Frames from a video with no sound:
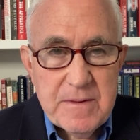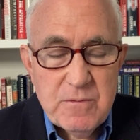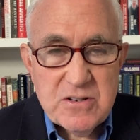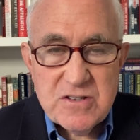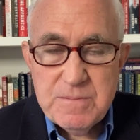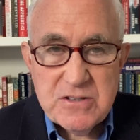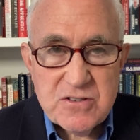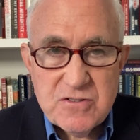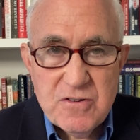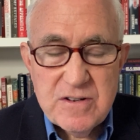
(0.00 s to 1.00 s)
which has been
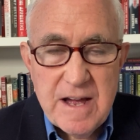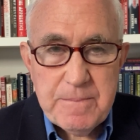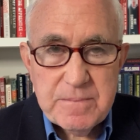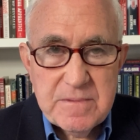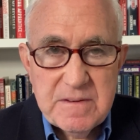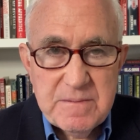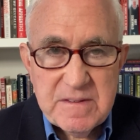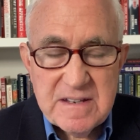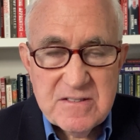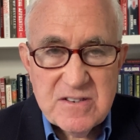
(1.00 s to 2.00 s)
stirred up
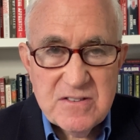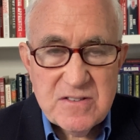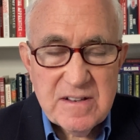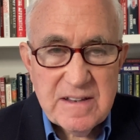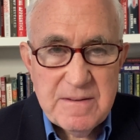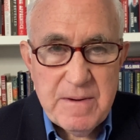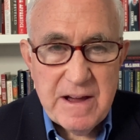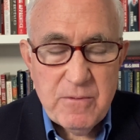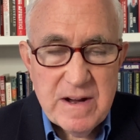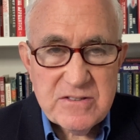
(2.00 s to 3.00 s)
consistently by
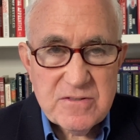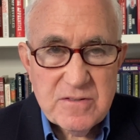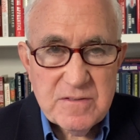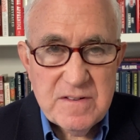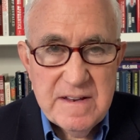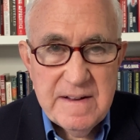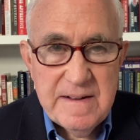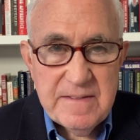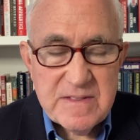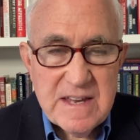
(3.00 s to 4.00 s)
Western
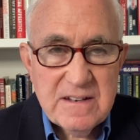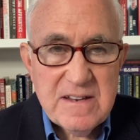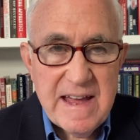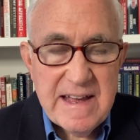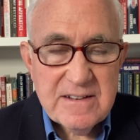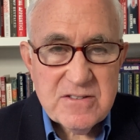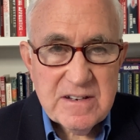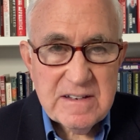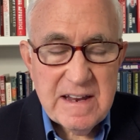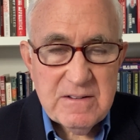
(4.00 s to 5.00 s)
think tanks
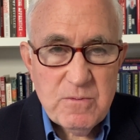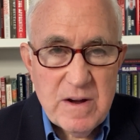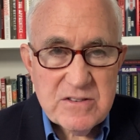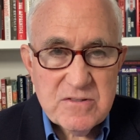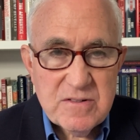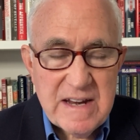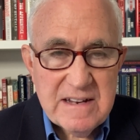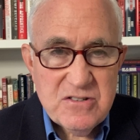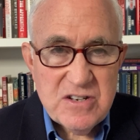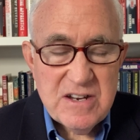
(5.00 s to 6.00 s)
and, and Western
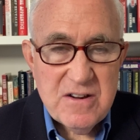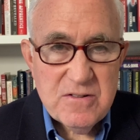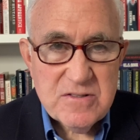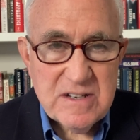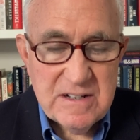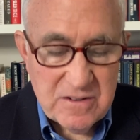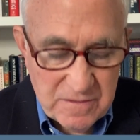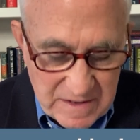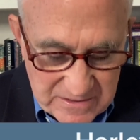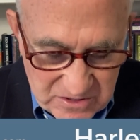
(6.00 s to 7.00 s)
NGOs and
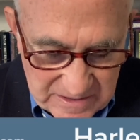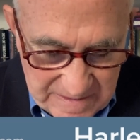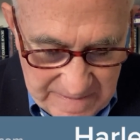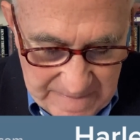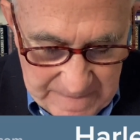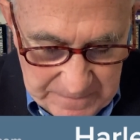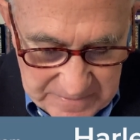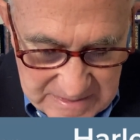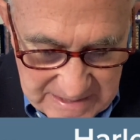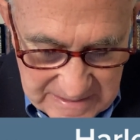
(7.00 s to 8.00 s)
intervention,
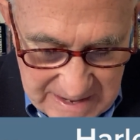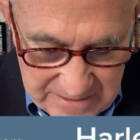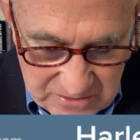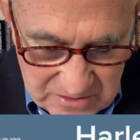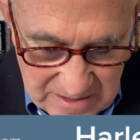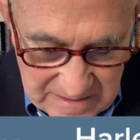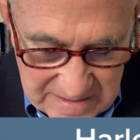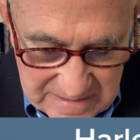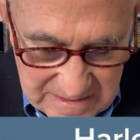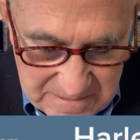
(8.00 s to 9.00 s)
they announced
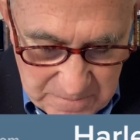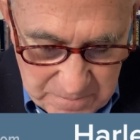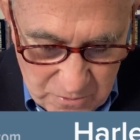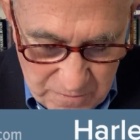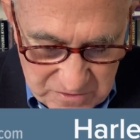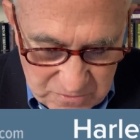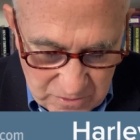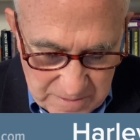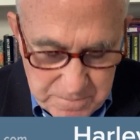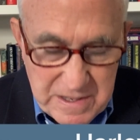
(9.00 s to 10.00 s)
the moves
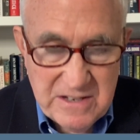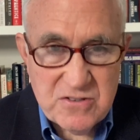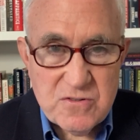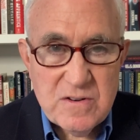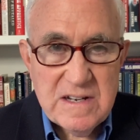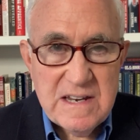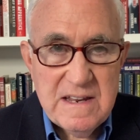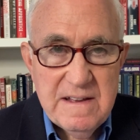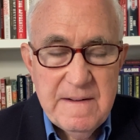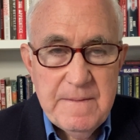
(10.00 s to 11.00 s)
toward a peace treaty